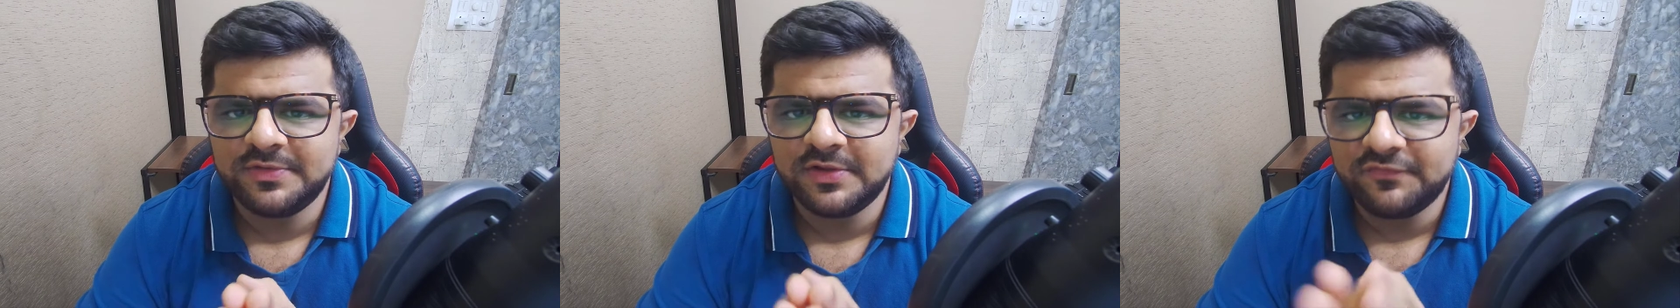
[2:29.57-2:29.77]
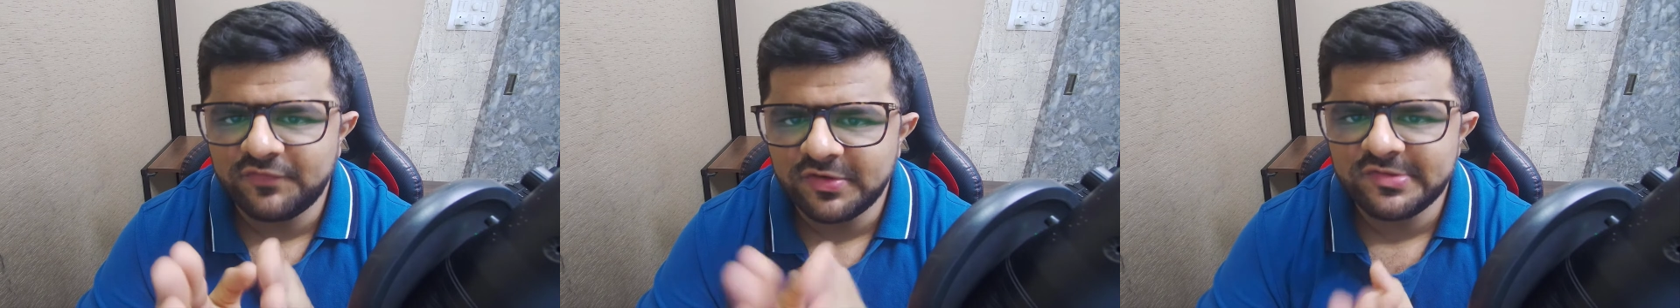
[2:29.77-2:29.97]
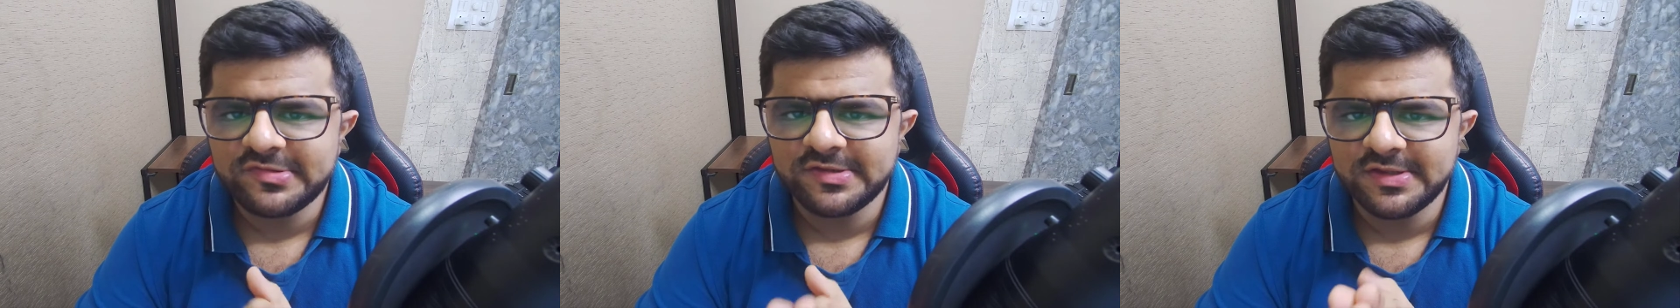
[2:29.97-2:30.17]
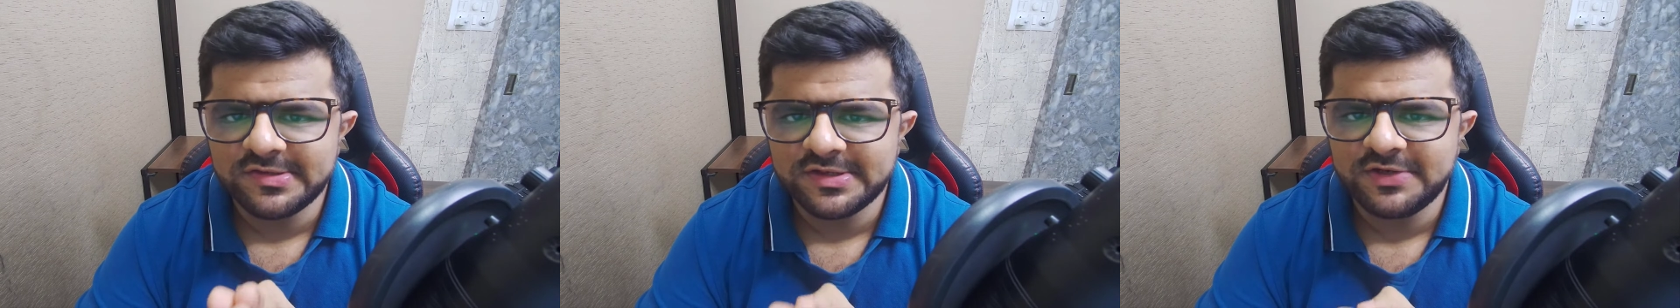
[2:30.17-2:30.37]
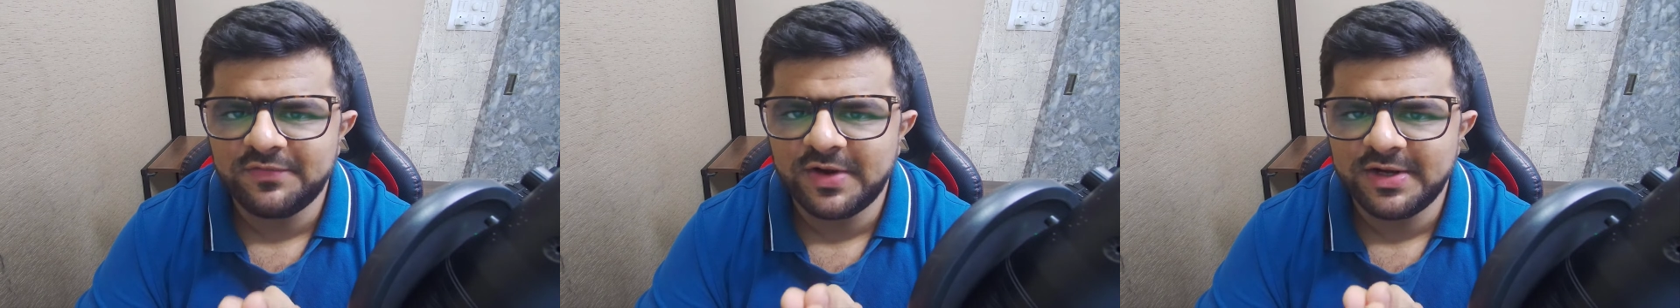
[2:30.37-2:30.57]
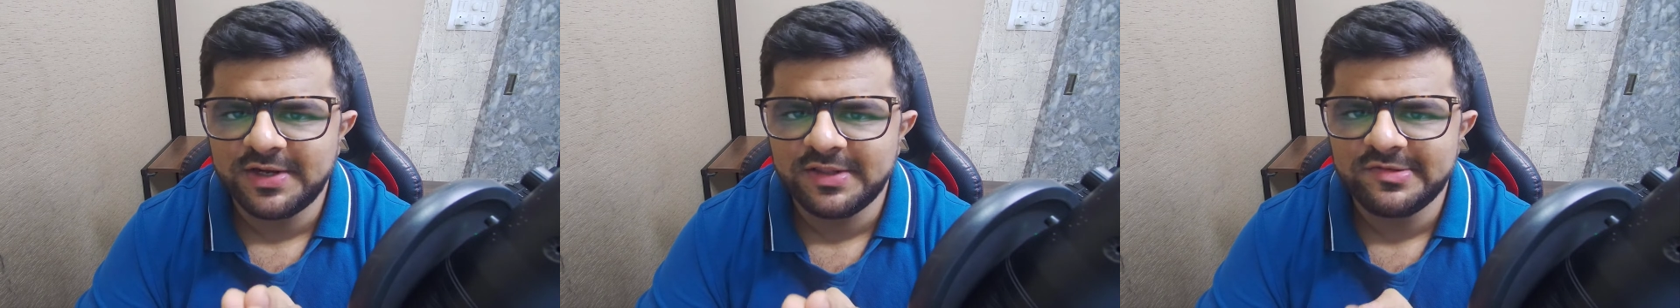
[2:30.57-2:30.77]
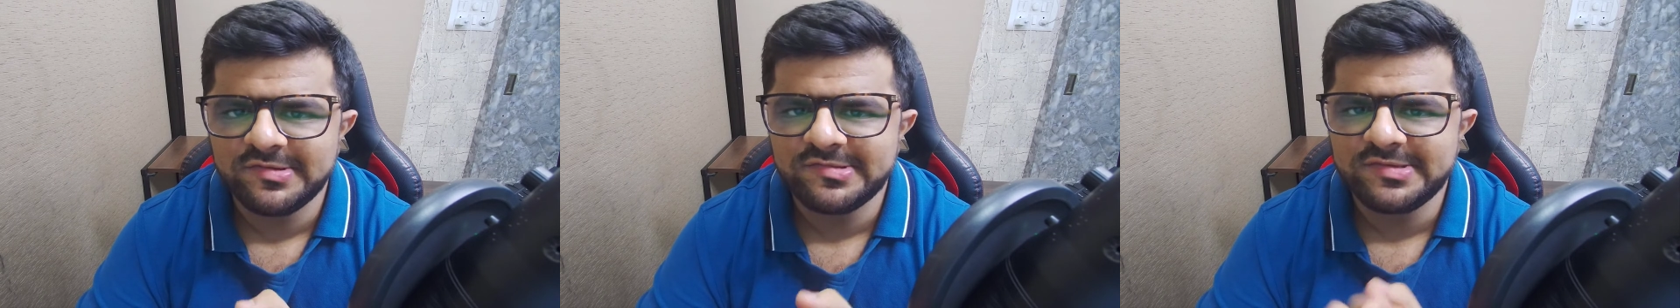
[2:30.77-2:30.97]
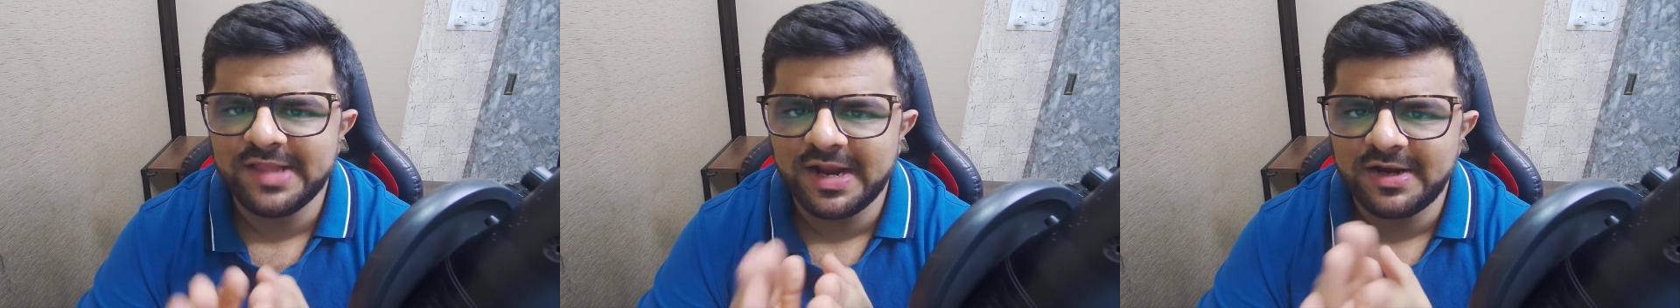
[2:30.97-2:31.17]
The first disadvantage
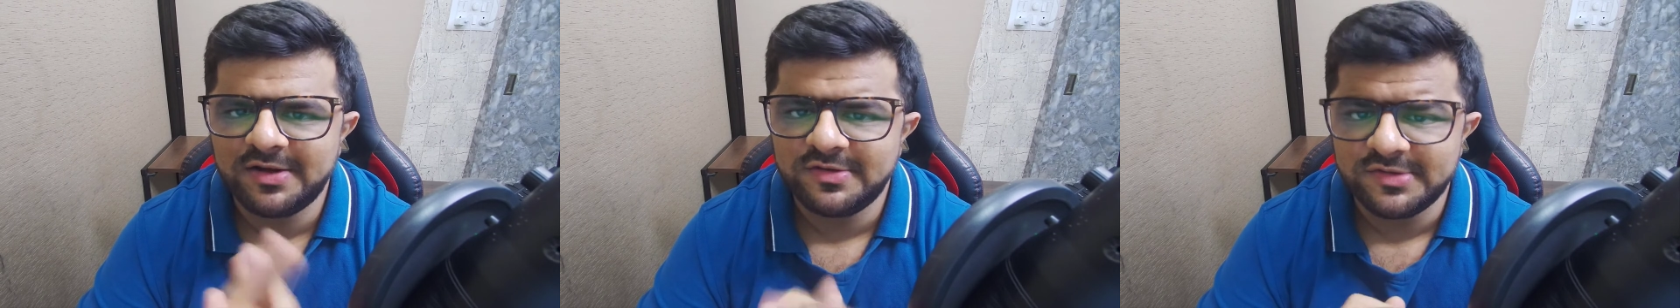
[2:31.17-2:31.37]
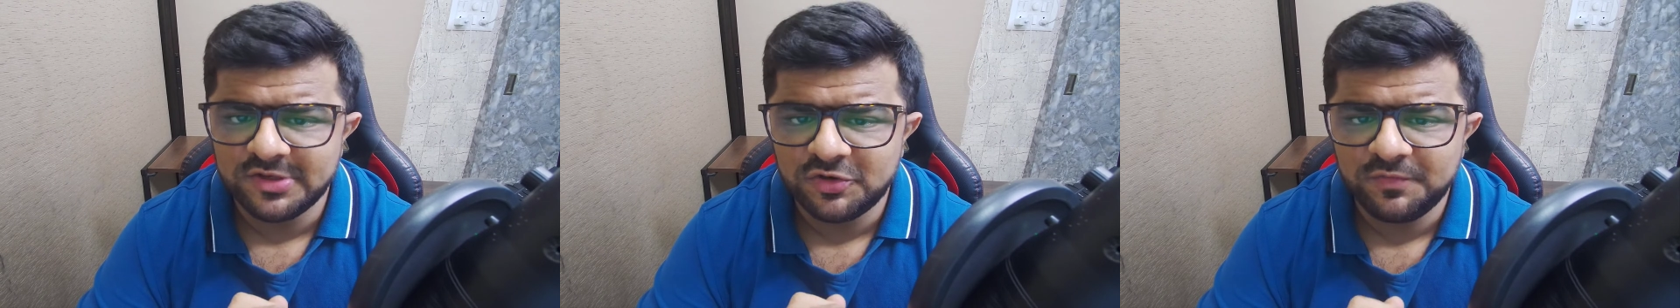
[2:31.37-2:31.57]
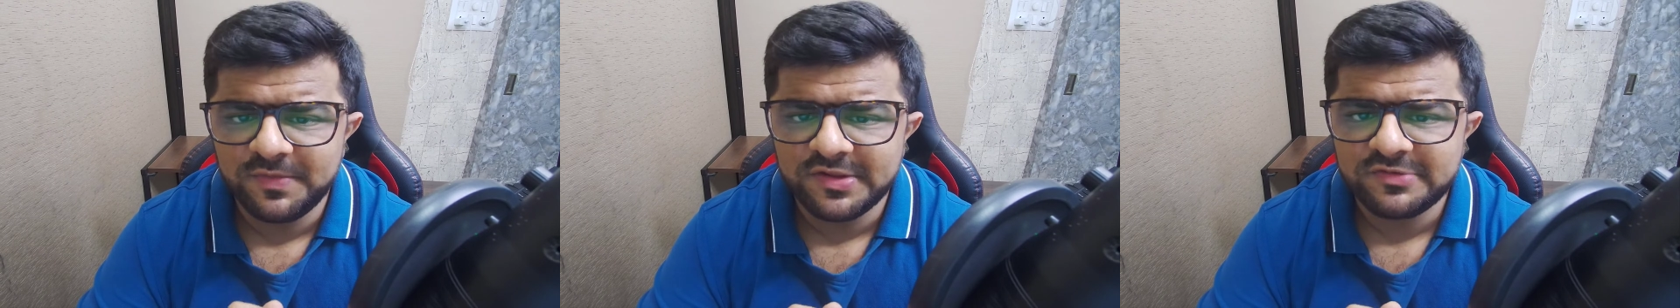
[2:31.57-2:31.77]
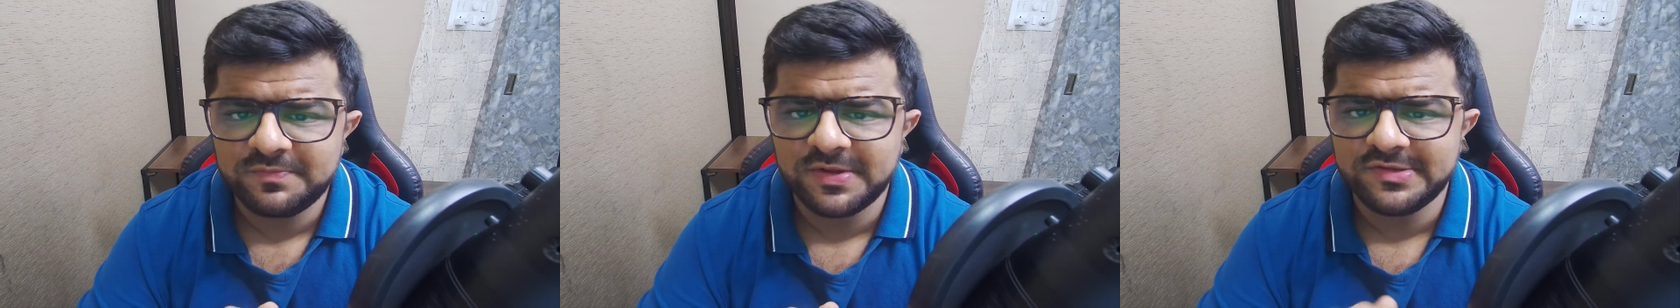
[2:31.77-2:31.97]
is that zero-based